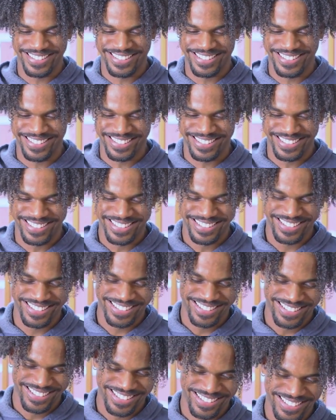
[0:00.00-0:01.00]
thank you
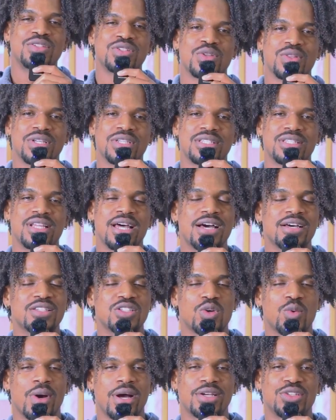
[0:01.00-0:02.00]
so this
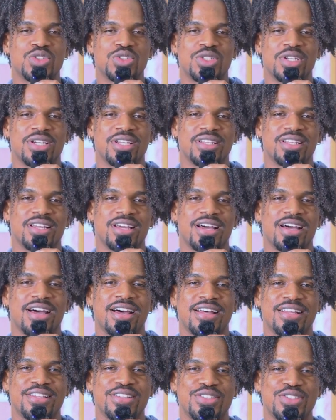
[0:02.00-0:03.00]
next question
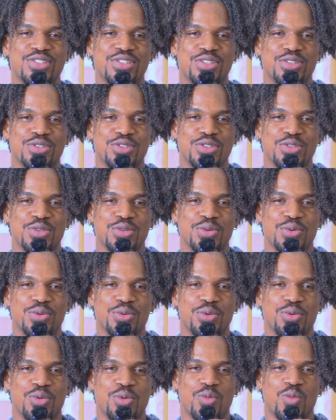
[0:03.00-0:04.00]
has to
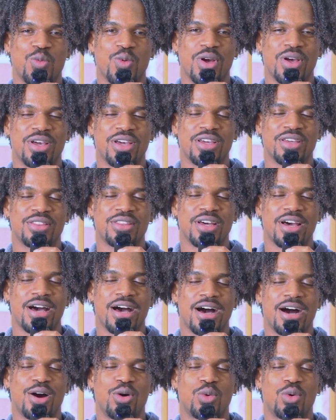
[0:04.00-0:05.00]
do with
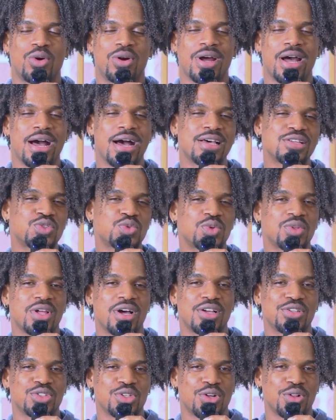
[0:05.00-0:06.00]
our
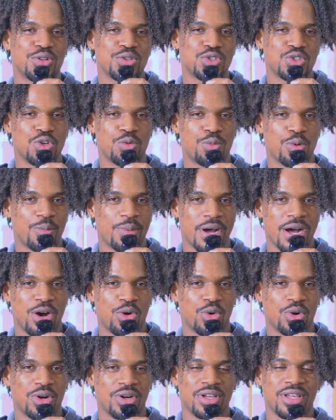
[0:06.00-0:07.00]
astrological
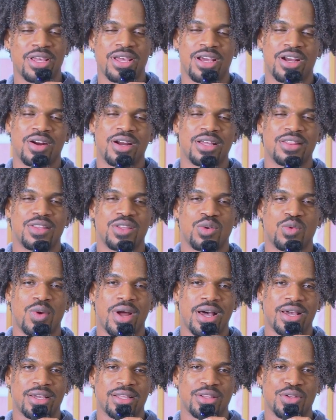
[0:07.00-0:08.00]
superpower here at the
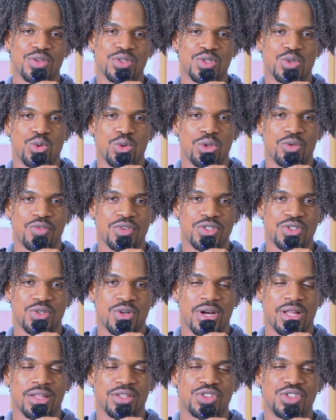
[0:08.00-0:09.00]
Oraculos School of
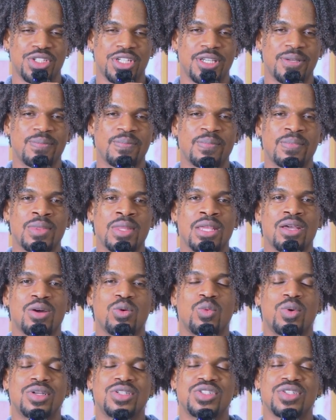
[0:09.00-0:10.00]
Astrology,
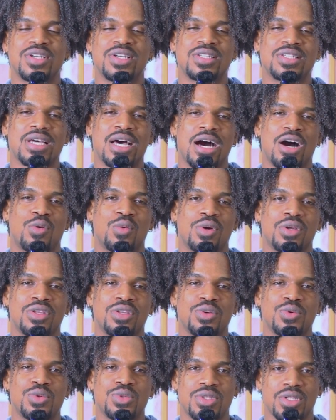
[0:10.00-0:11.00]
which is our
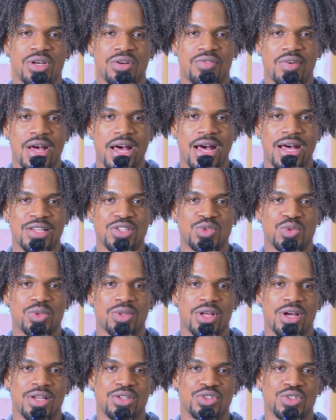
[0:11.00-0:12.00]
use of
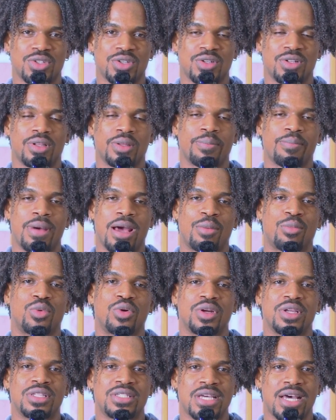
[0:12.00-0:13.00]
astrological
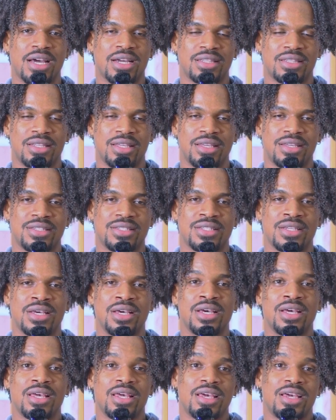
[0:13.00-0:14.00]
memory techniques
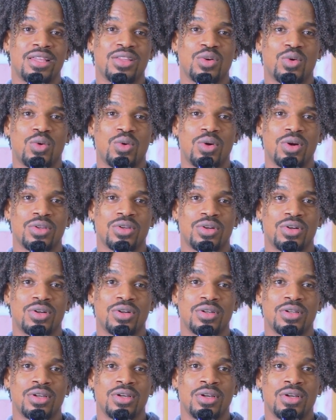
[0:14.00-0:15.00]
in
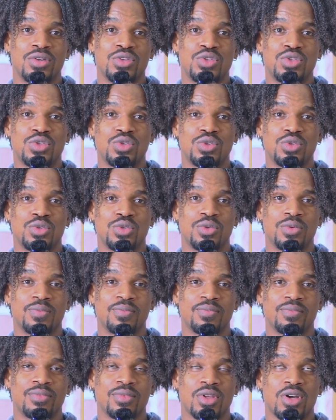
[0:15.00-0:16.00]
order
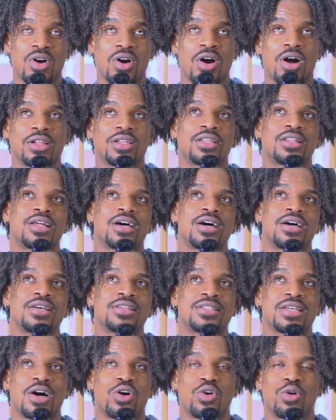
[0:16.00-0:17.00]
to
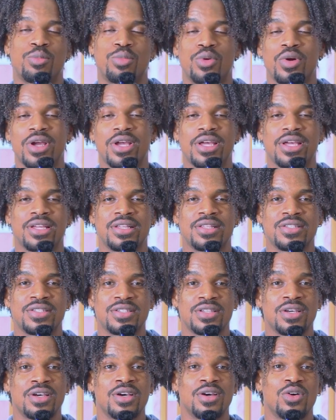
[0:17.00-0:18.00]
colonize our
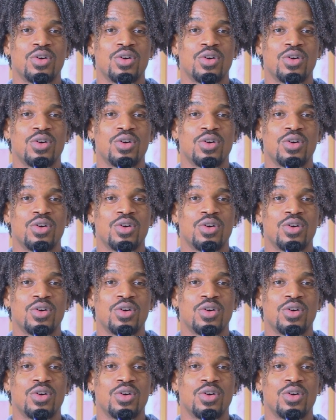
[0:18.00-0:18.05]
brains